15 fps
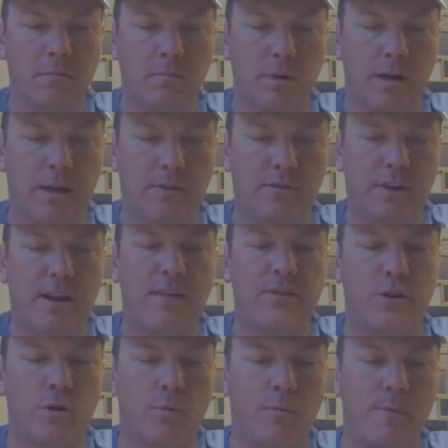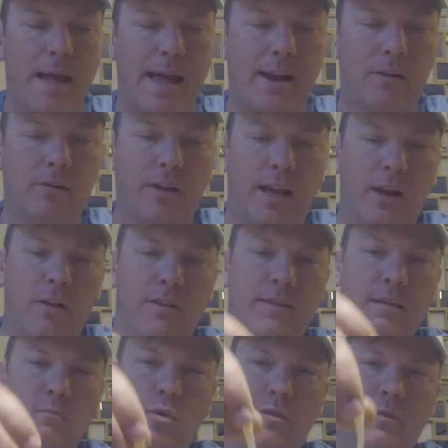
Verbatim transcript: But instead of having your normal paddle tail, I've got more